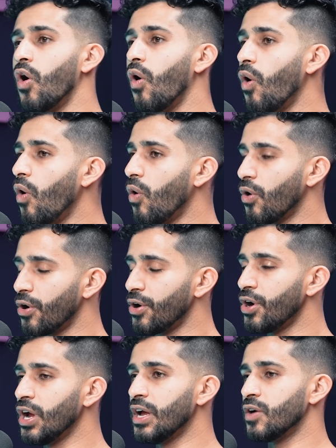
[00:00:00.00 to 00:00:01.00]

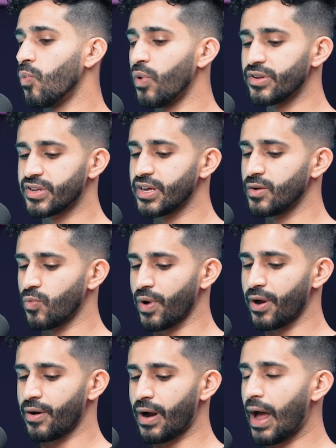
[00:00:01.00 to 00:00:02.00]
Or was it
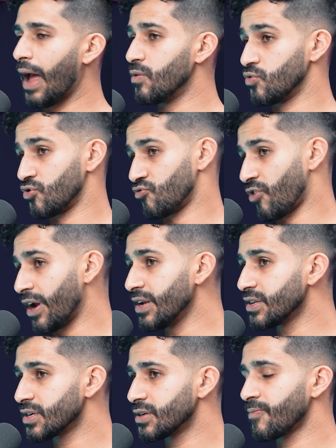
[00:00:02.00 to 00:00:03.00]
where I was
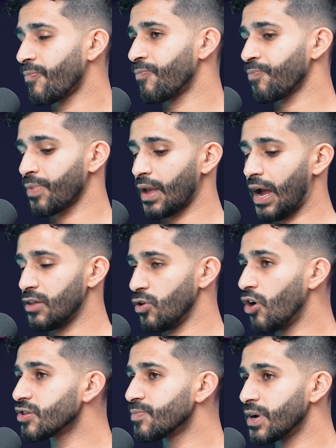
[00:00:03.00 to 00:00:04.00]
right? I
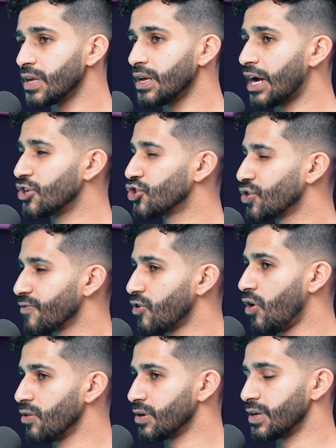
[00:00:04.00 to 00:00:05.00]
lost money, I should have
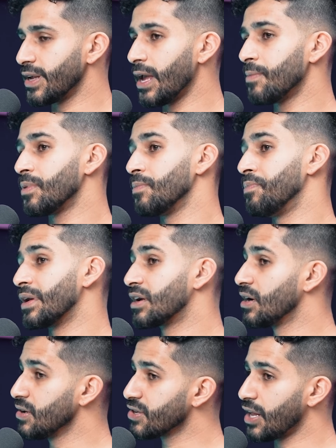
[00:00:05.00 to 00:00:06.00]
called it a day, but
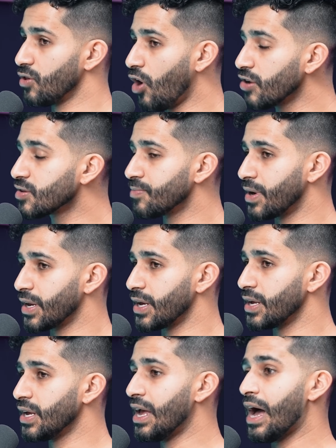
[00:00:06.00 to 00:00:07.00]
because I lost
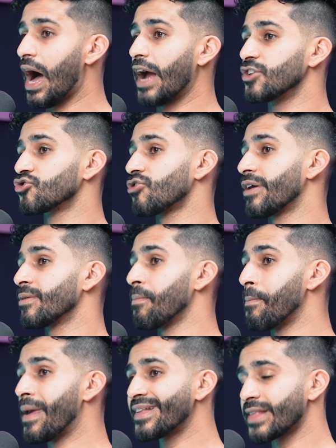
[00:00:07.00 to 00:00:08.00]
money, I tried to
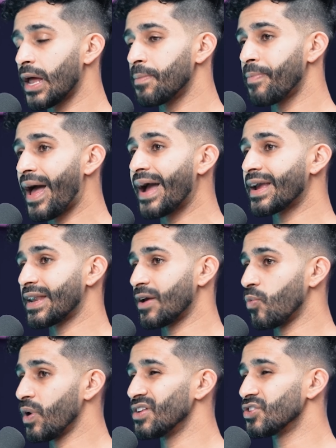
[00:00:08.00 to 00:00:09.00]
make that back and I
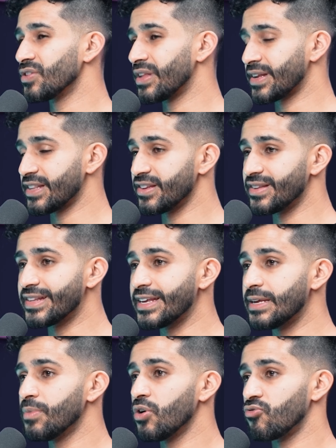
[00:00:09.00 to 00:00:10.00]
went into like this
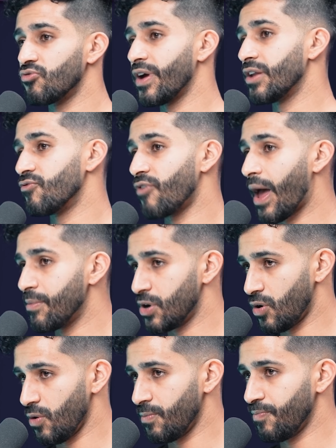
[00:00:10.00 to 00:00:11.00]
deep red rabbit hole,